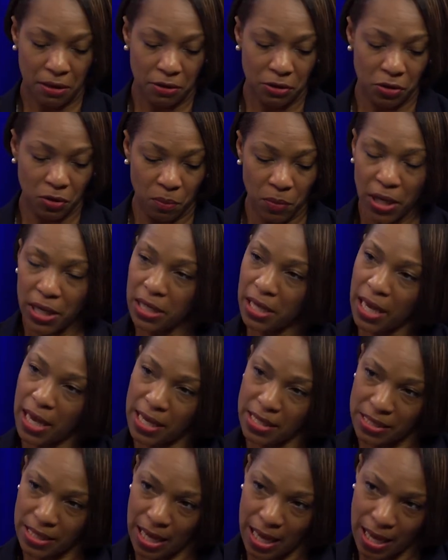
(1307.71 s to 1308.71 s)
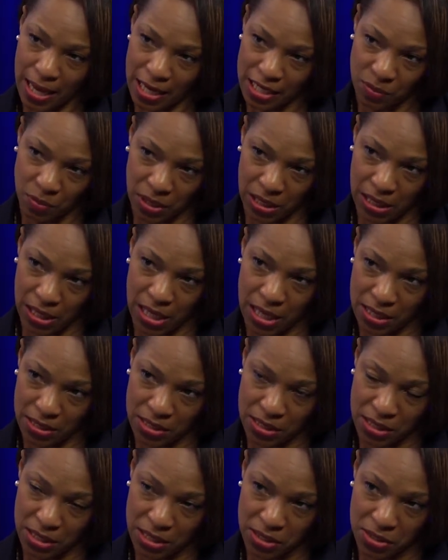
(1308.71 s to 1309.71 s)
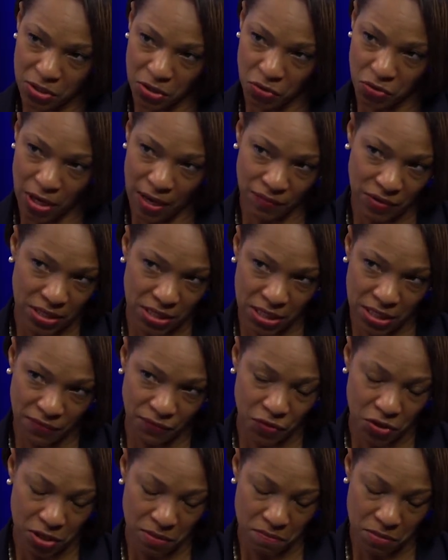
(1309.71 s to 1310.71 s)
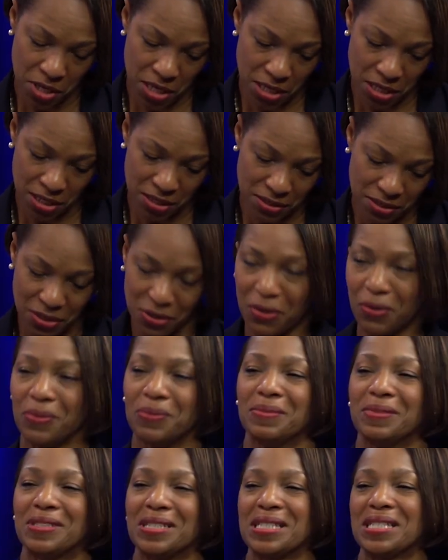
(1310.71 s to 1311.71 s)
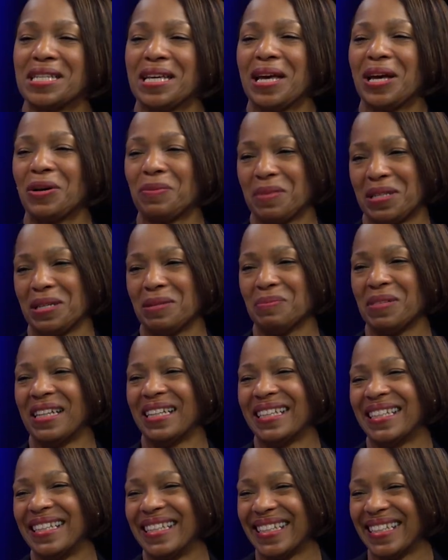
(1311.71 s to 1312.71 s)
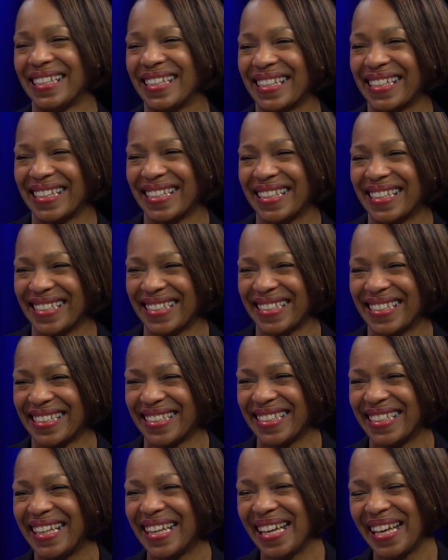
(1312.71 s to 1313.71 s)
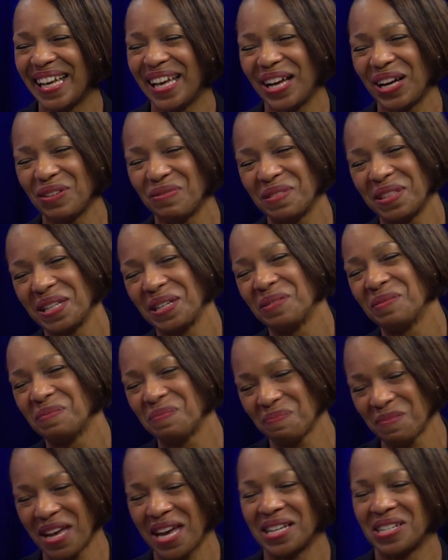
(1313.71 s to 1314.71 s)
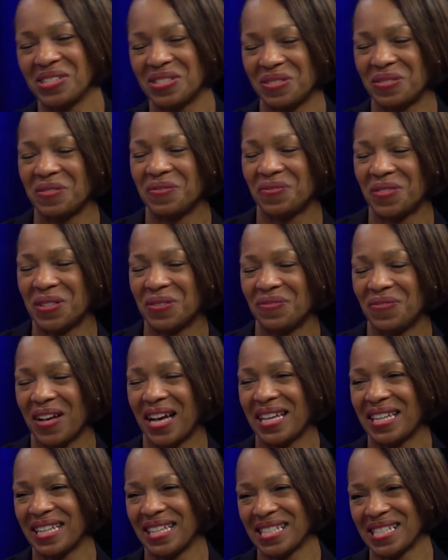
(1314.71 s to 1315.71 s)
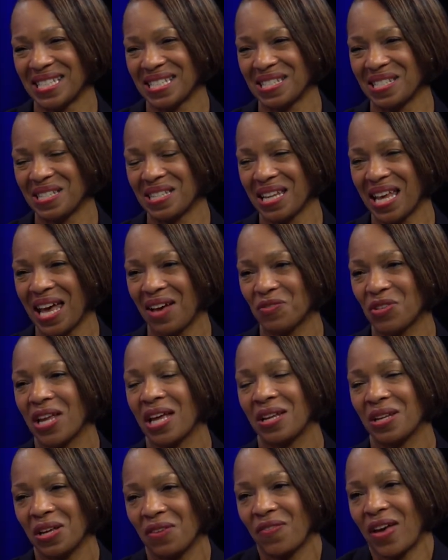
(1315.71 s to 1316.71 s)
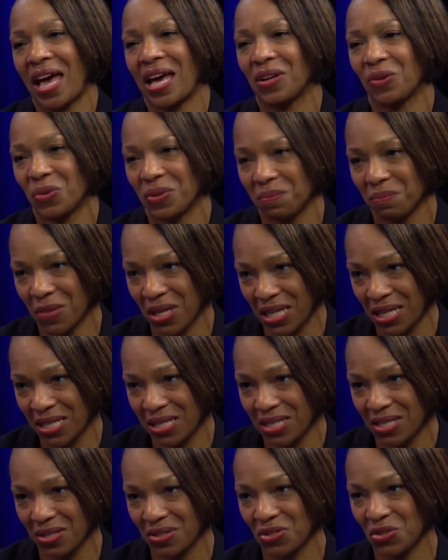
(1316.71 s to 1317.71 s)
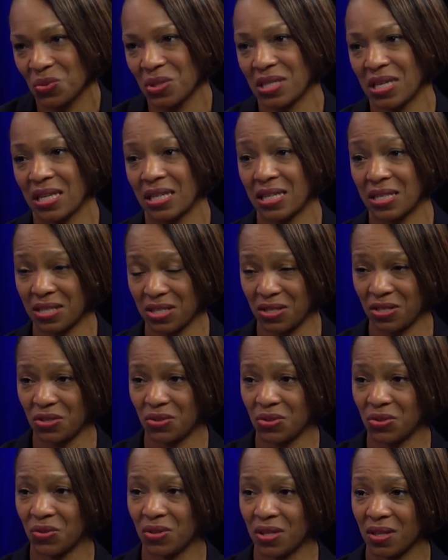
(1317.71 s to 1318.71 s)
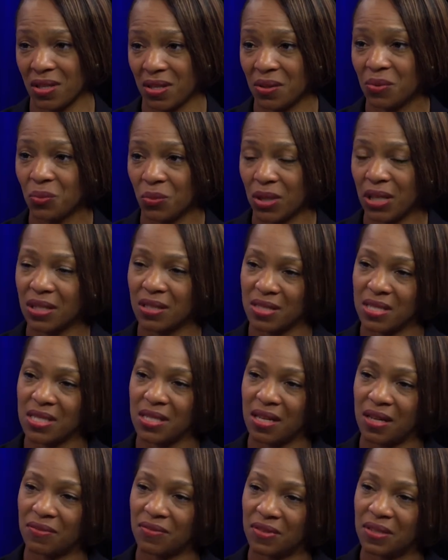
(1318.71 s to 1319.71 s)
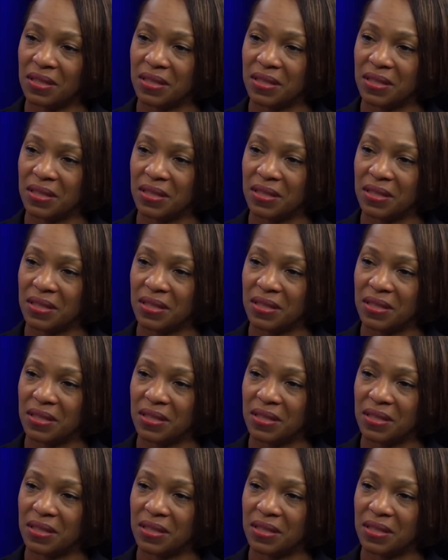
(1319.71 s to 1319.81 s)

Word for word: your money has eyes, but it can't see, so you have to see for your money. So just to help that's, them. that's true. help and them manage their, their finances and have enough adequate money to do what they need to do during the week and stuff.